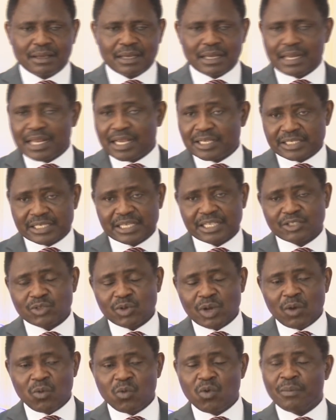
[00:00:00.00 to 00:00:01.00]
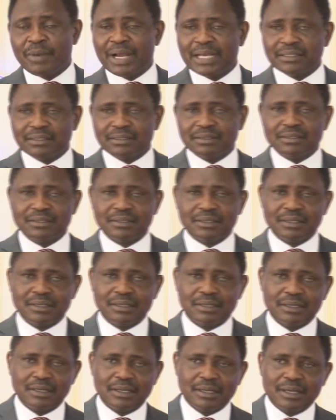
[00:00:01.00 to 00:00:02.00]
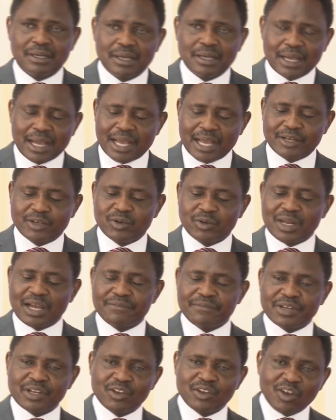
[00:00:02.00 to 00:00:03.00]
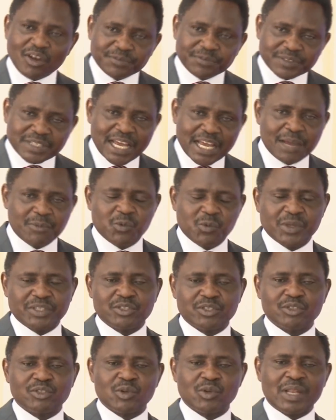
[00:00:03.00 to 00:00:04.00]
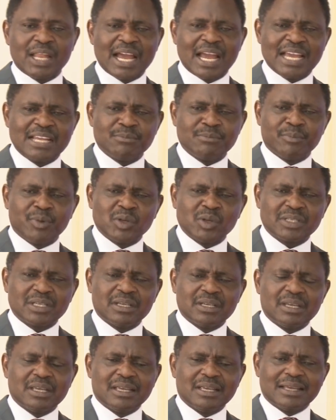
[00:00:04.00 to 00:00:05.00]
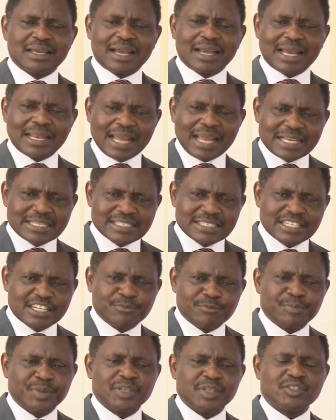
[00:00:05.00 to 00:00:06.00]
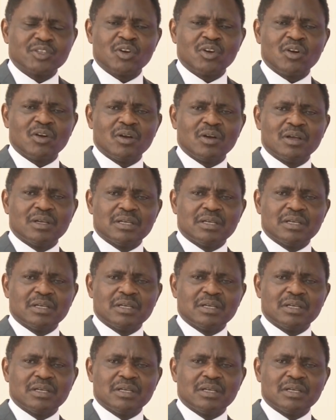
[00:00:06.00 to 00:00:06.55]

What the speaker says: And I said to her, "Woman, I don't have enough time with you tonight, but can I see the picture?